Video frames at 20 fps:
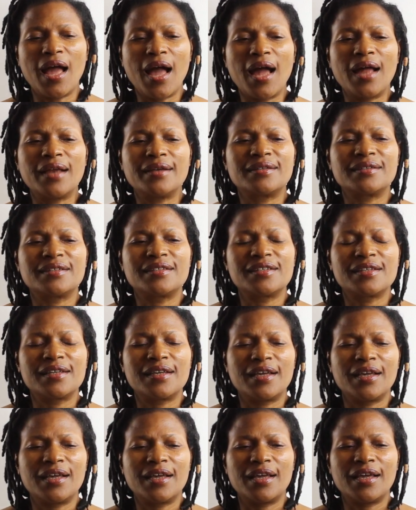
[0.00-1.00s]
And
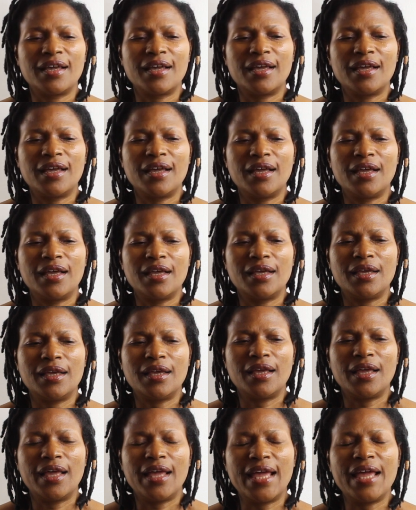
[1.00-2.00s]

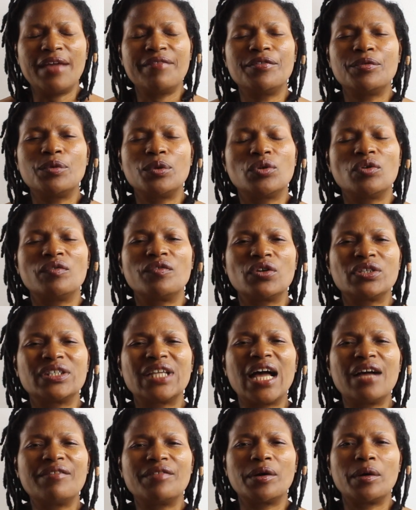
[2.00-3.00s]
every one of us
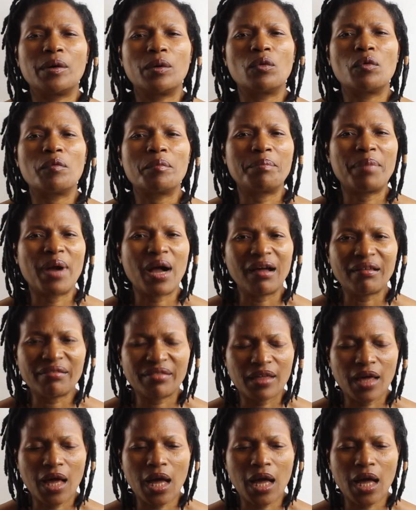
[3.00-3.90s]
have our own path,